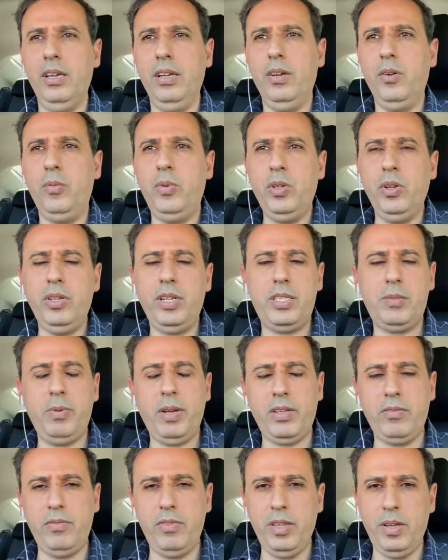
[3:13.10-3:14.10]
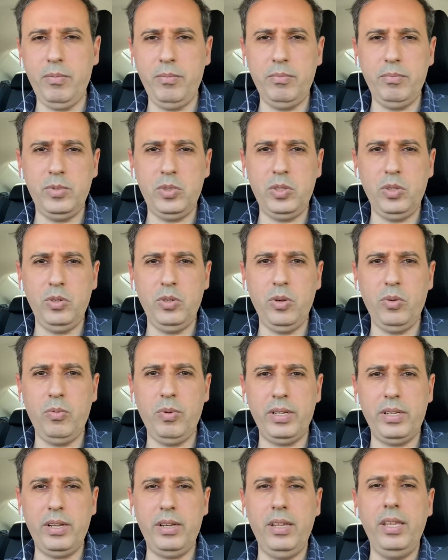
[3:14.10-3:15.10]
We don't expect them to know
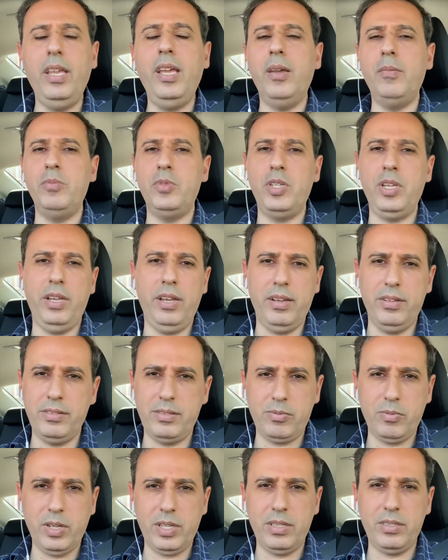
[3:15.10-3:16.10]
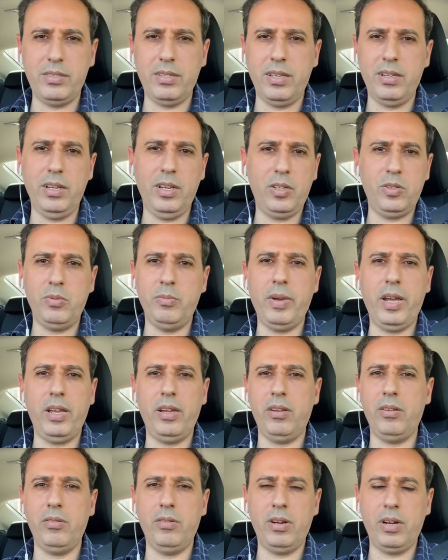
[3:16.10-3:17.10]
what an EMG is, what is the
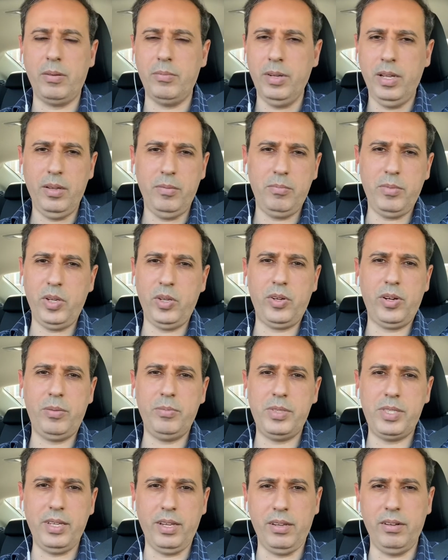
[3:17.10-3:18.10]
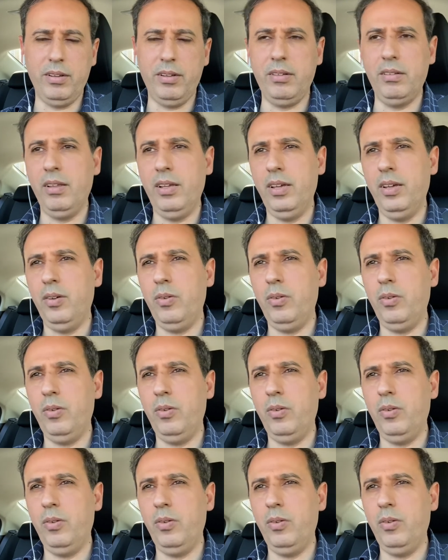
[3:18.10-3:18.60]
electromyogram signal.